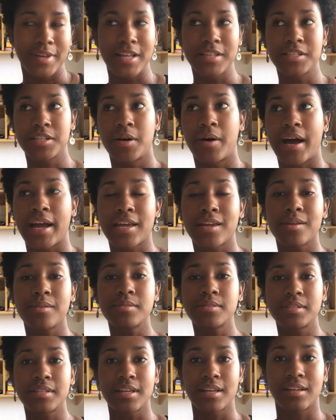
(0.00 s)
And so I
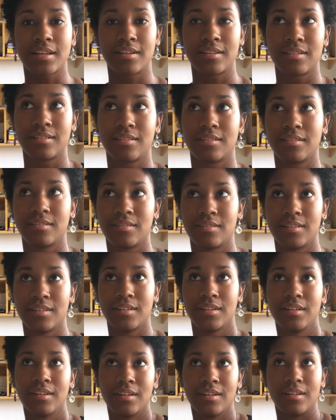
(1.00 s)
used it
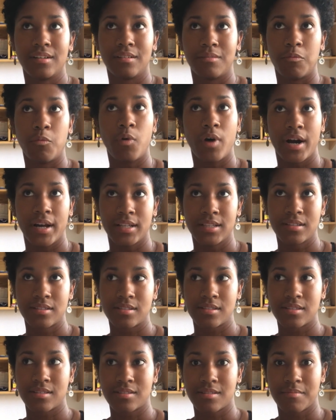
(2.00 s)

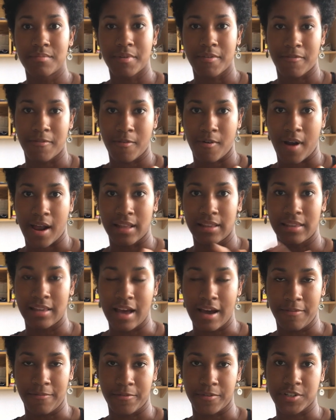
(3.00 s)
once before I
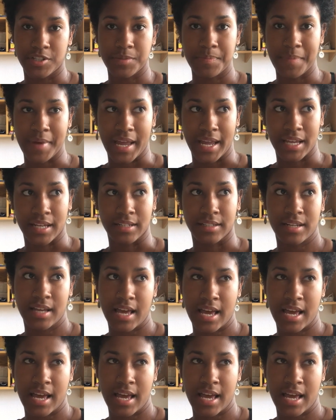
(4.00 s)
left for Spain,